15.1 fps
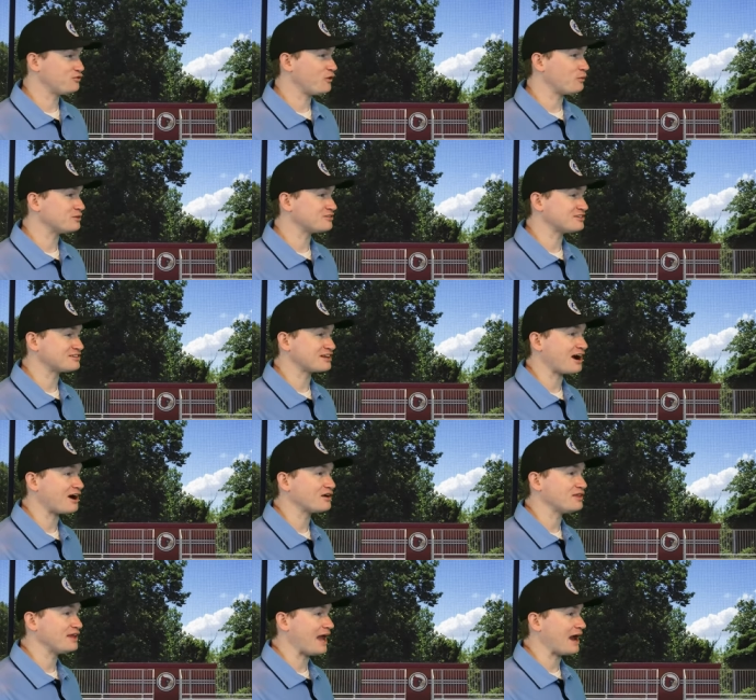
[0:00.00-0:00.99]
foot was
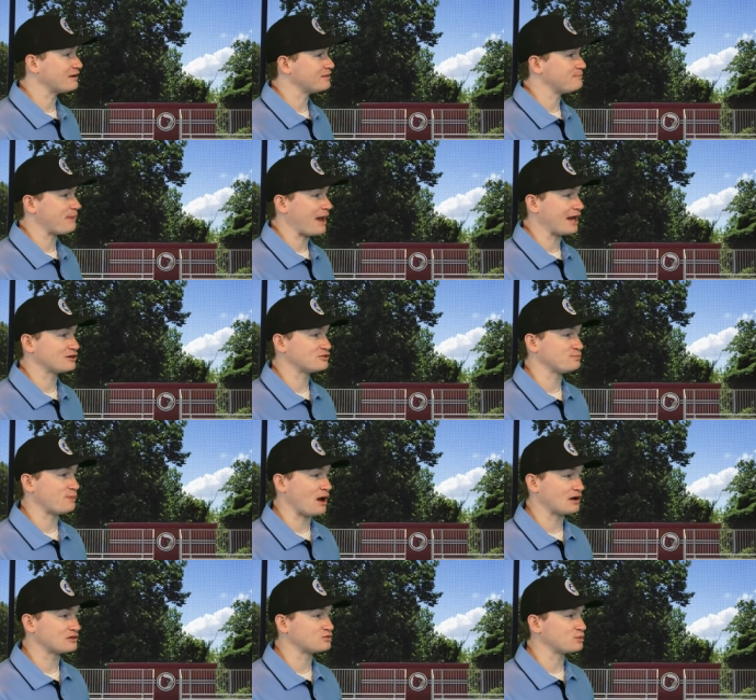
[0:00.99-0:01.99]
entirely out of the batter's
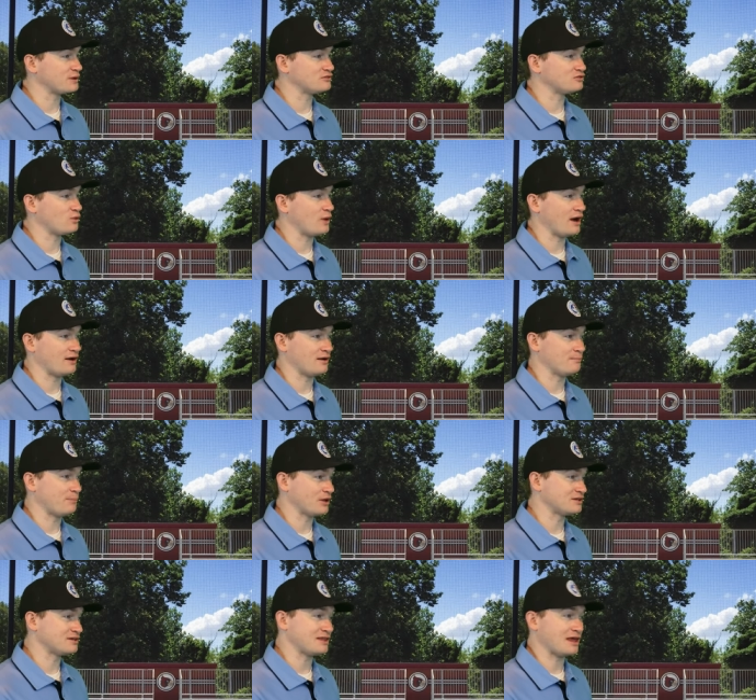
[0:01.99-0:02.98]
box when he squared and
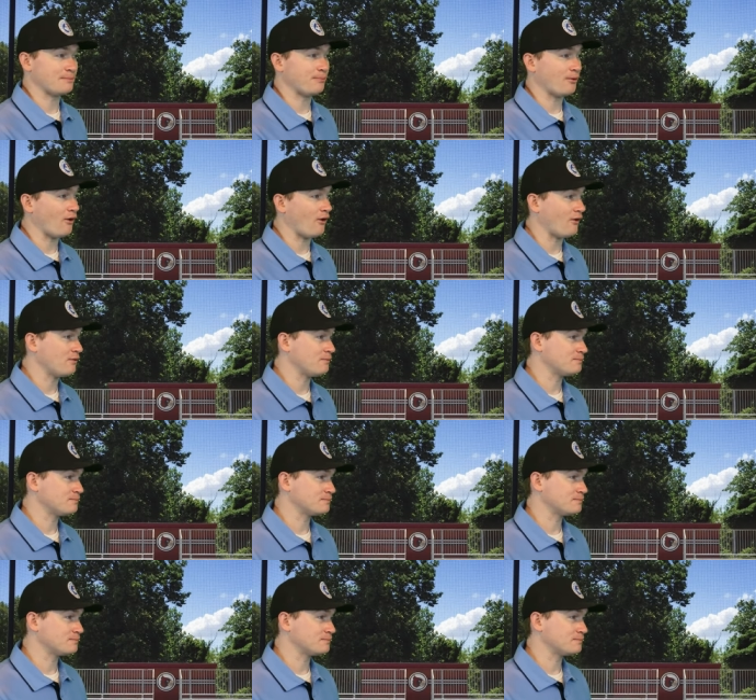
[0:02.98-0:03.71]
bunted that ball.